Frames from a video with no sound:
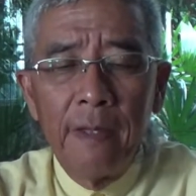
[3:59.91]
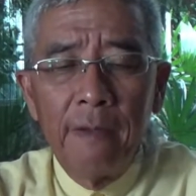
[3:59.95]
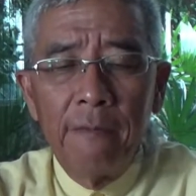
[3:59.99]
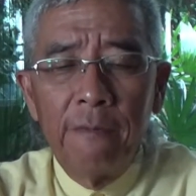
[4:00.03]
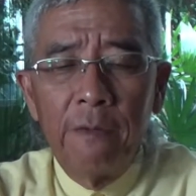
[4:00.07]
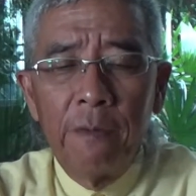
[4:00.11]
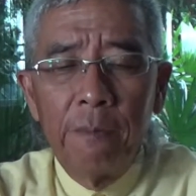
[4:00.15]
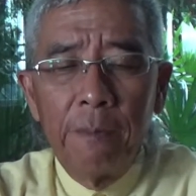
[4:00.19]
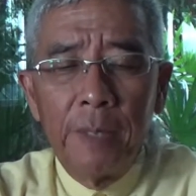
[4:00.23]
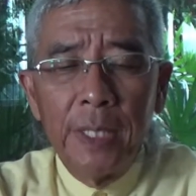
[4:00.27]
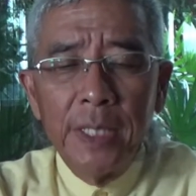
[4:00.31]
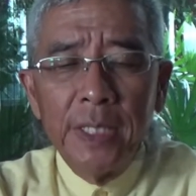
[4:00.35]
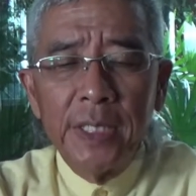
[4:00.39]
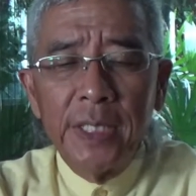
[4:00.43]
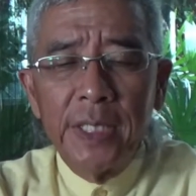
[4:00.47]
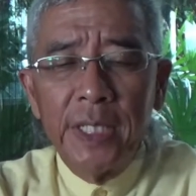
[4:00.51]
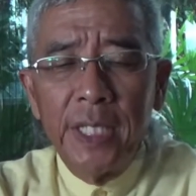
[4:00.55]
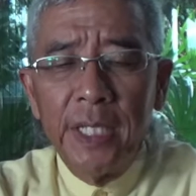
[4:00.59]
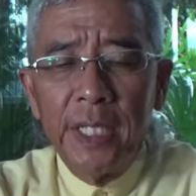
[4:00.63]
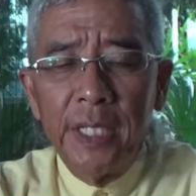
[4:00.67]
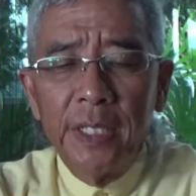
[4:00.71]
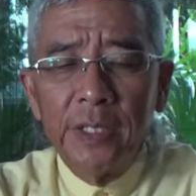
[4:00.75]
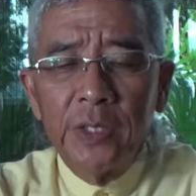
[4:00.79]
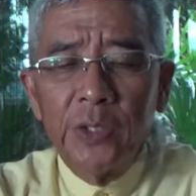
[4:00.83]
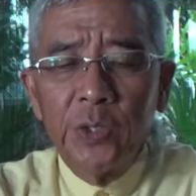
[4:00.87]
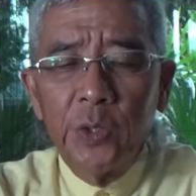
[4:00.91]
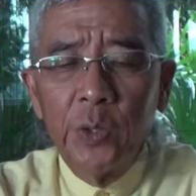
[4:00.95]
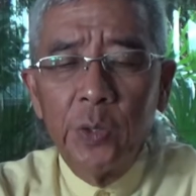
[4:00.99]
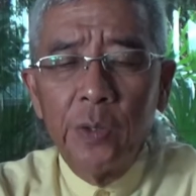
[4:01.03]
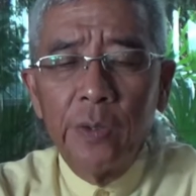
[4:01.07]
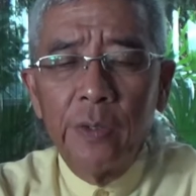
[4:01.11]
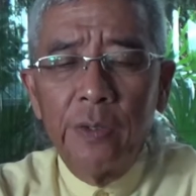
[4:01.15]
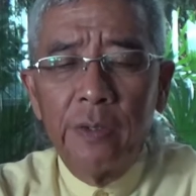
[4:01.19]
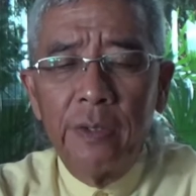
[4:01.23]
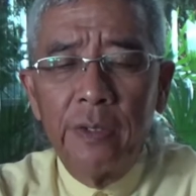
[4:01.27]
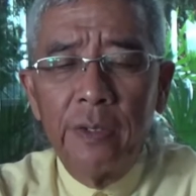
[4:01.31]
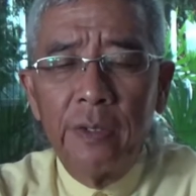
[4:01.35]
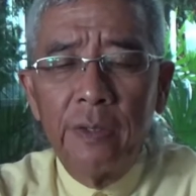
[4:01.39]
For months had
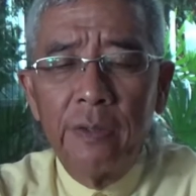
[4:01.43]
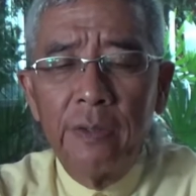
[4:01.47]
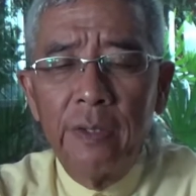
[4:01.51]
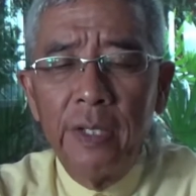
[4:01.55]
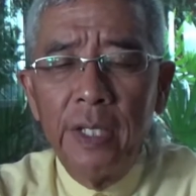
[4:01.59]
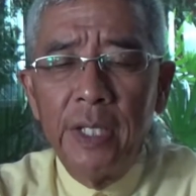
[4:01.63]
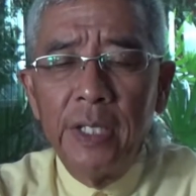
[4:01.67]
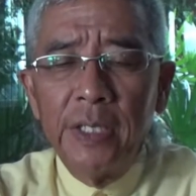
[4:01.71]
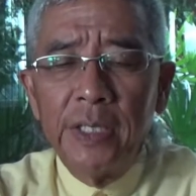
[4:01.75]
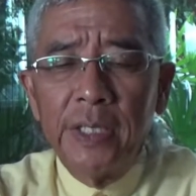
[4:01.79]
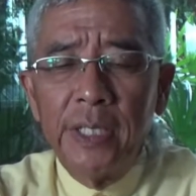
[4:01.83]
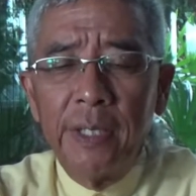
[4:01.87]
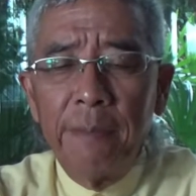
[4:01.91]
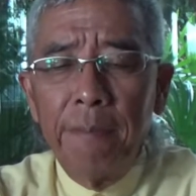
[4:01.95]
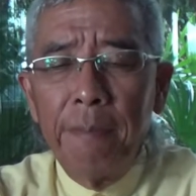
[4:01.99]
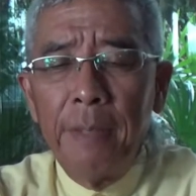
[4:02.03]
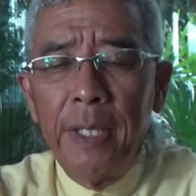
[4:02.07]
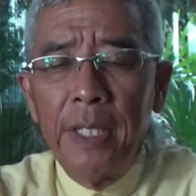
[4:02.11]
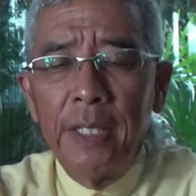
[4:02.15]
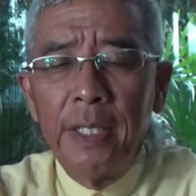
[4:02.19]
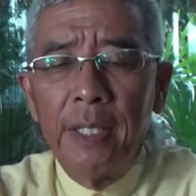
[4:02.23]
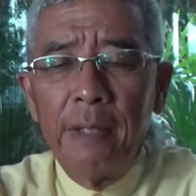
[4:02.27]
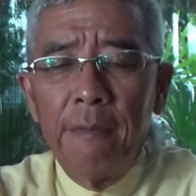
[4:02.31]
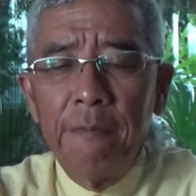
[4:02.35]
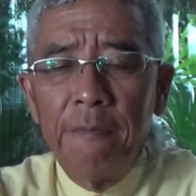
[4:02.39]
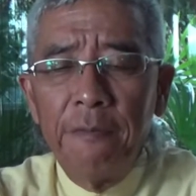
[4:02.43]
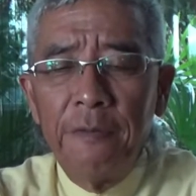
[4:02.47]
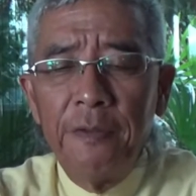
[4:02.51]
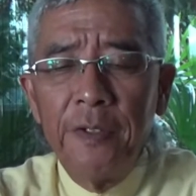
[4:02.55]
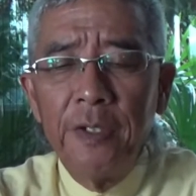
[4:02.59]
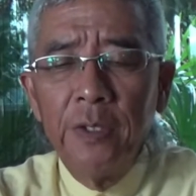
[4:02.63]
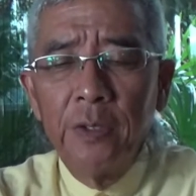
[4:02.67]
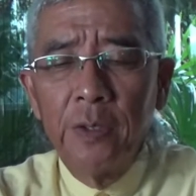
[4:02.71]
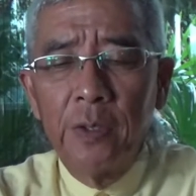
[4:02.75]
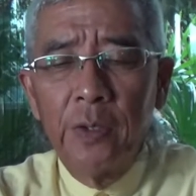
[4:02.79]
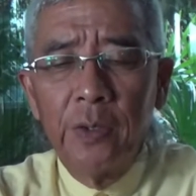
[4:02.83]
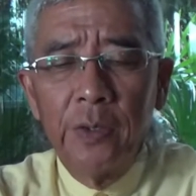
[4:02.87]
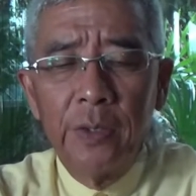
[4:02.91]
sought things that made them
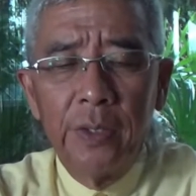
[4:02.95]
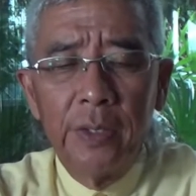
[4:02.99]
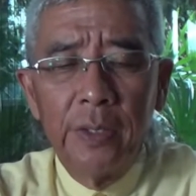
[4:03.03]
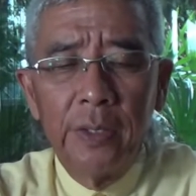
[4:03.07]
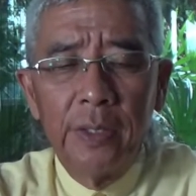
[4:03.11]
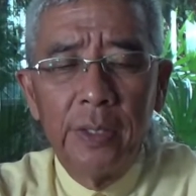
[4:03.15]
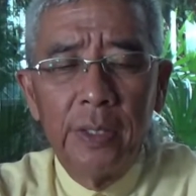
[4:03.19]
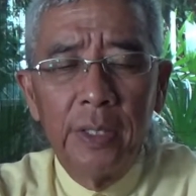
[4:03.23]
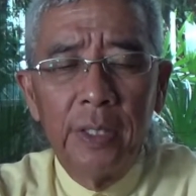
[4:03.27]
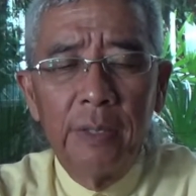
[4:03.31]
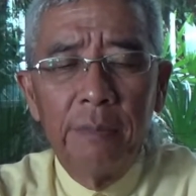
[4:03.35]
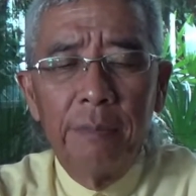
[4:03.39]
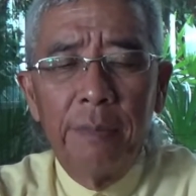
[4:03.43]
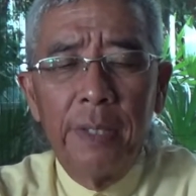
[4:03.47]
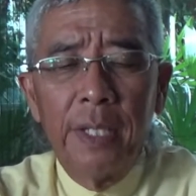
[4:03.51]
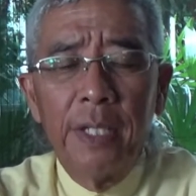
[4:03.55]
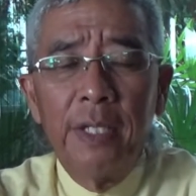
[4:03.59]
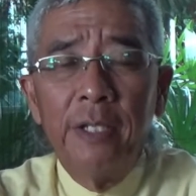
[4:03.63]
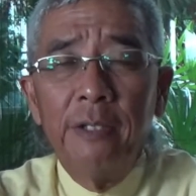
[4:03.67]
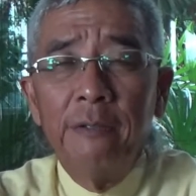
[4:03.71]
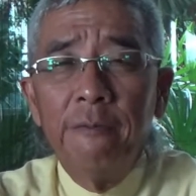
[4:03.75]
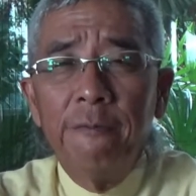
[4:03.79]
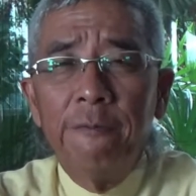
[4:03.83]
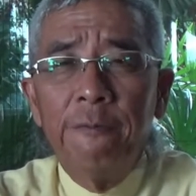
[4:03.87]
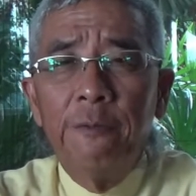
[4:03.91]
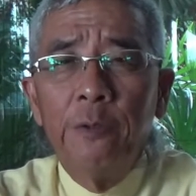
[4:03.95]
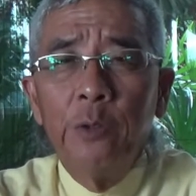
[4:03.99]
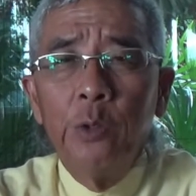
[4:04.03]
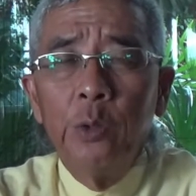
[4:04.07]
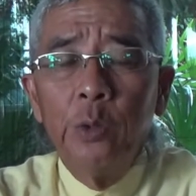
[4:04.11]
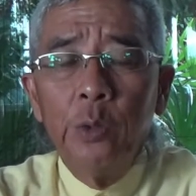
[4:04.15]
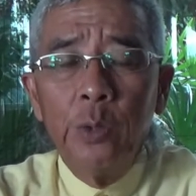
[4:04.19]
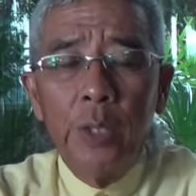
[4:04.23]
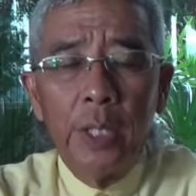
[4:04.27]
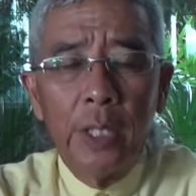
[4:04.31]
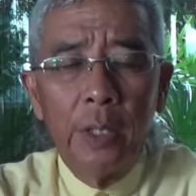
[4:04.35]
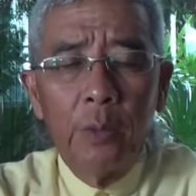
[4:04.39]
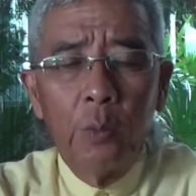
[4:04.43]
feel good abundant
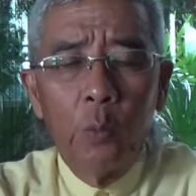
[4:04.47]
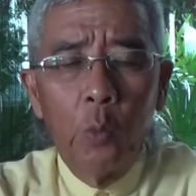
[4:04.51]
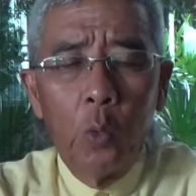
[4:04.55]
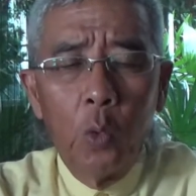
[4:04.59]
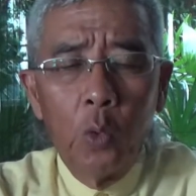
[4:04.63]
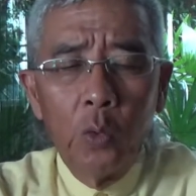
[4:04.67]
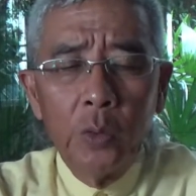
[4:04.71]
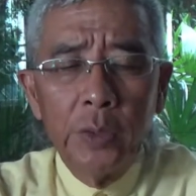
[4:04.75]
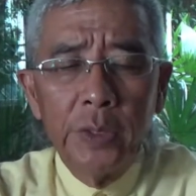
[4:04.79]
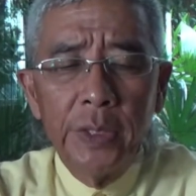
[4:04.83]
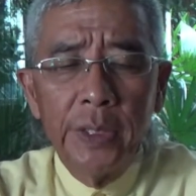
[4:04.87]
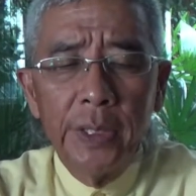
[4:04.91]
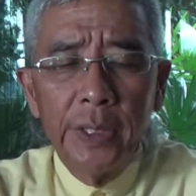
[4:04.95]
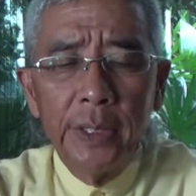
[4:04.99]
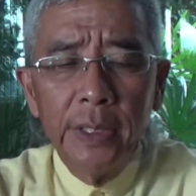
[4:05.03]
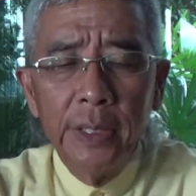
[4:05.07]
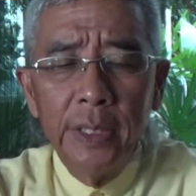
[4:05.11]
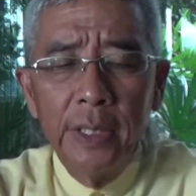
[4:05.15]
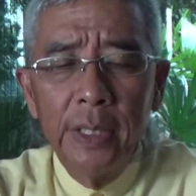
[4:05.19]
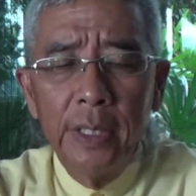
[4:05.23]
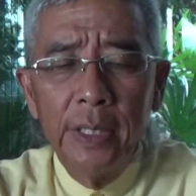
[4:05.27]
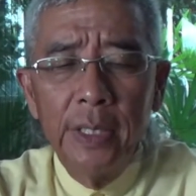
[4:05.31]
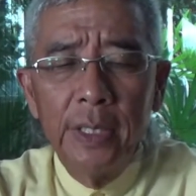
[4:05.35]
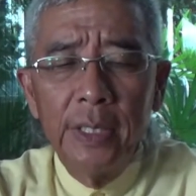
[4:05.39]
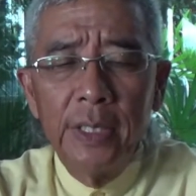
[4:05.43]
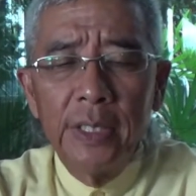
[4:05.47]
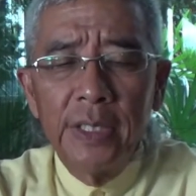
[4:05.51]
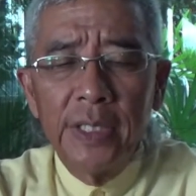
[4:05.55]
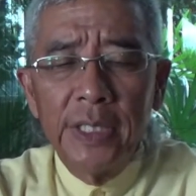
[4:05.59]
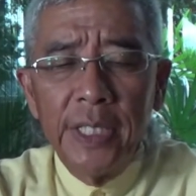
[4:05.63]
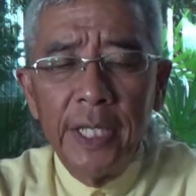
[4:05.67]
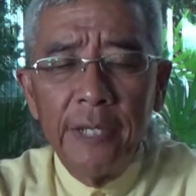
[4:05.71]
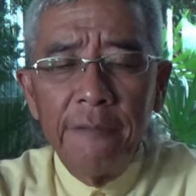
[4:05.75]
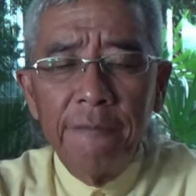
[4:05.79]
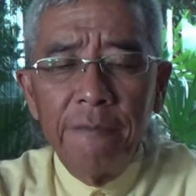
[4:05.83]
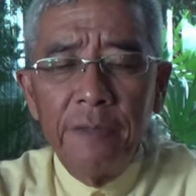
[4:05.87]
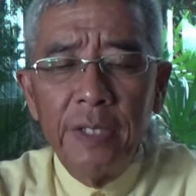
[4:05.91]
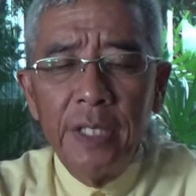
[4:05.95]
food and water,
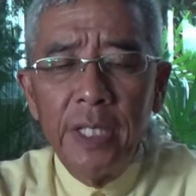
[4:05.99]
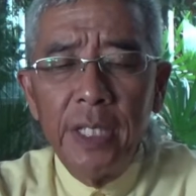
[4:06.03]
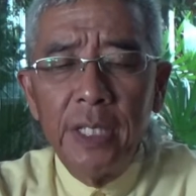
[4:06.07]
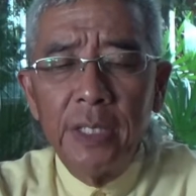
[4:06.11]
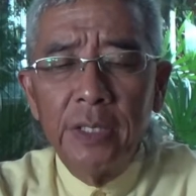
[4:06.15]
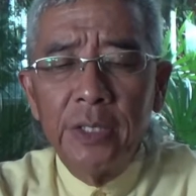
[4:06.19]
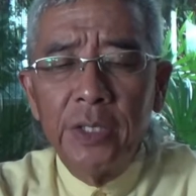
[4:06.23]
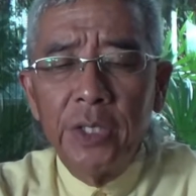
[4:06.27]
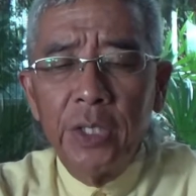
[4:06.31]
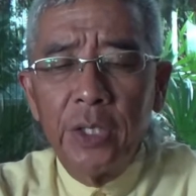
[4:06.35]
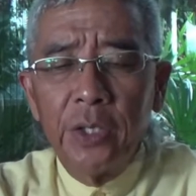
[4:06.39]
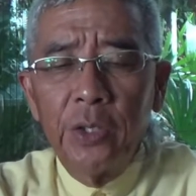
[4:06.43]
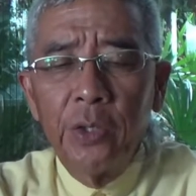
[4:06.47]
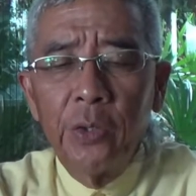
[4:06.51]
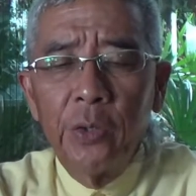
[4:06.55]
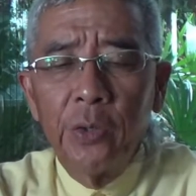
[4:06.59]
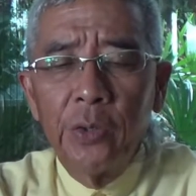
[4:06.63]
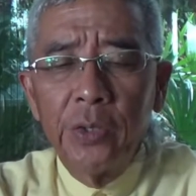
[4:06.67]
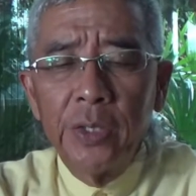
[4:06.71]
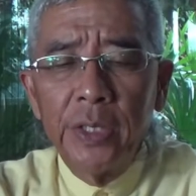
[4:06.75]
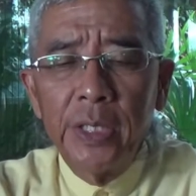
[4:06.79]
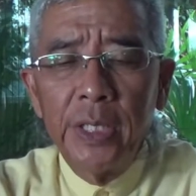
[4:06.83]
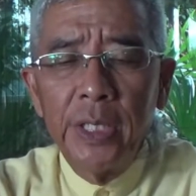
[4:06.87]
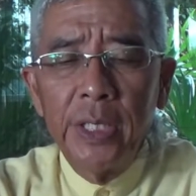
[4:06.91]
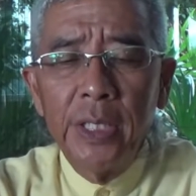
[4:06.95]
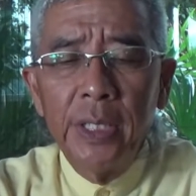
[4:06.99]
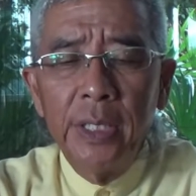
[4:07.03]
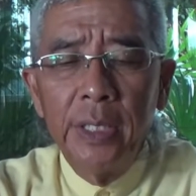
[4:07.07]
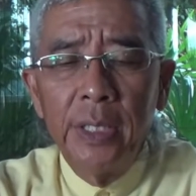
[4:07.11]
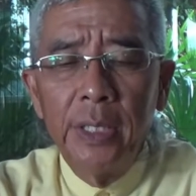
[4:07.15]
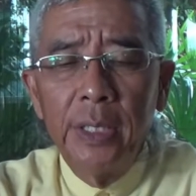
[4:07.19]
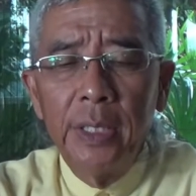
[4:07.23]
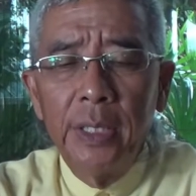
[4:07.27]
safety and security,